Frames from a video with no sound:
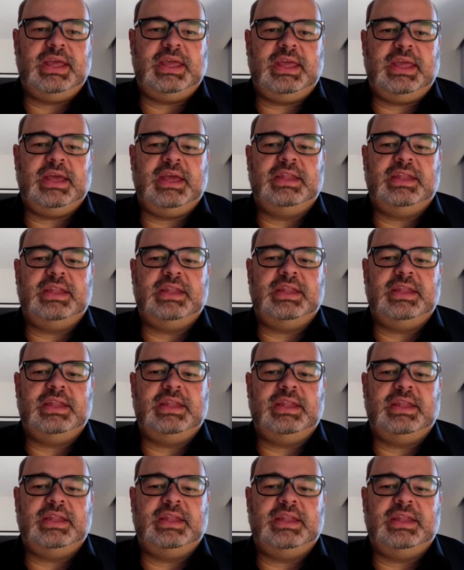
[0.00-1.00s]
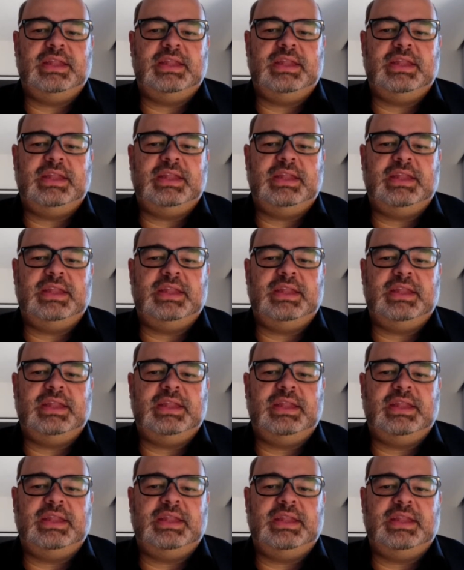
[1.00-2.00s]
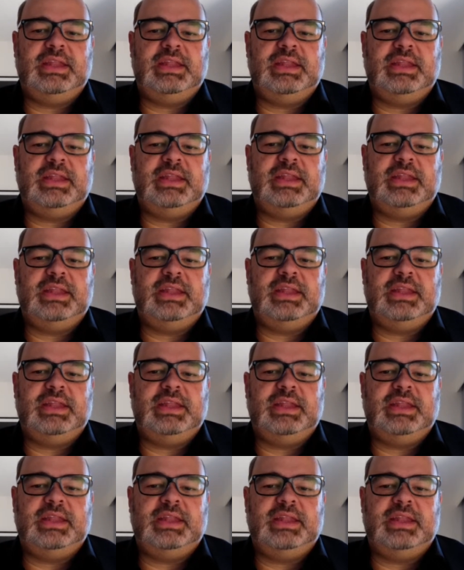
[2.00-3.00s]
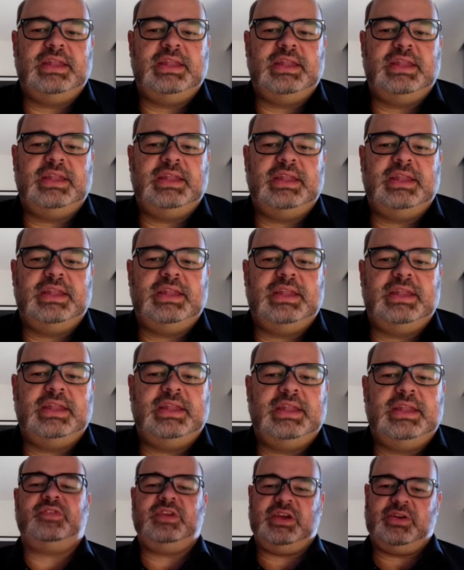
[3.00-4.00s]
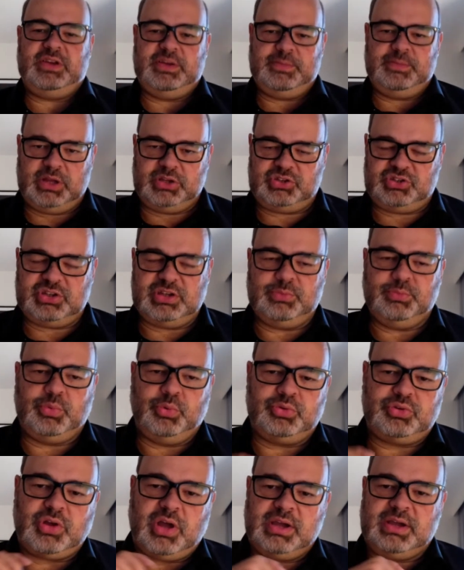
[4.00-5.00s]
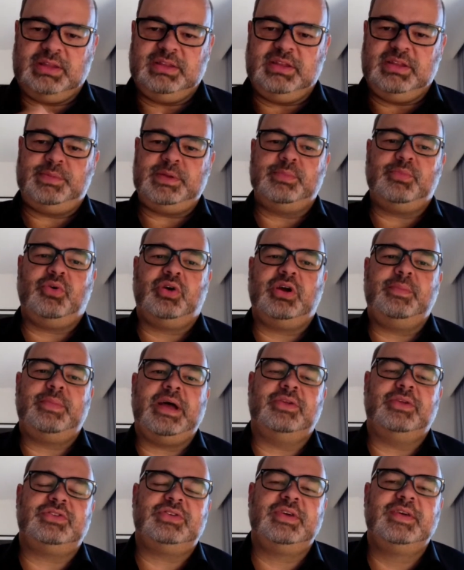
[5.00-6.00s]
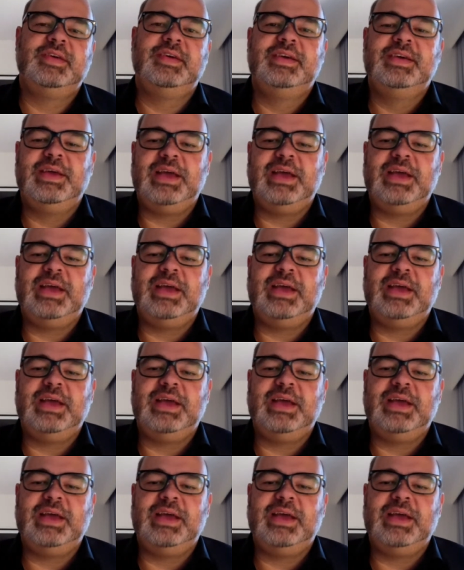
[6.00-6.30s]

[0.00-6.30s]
And this is one of those that we do have, so we cherish it very much. And we'll talk a little bit more about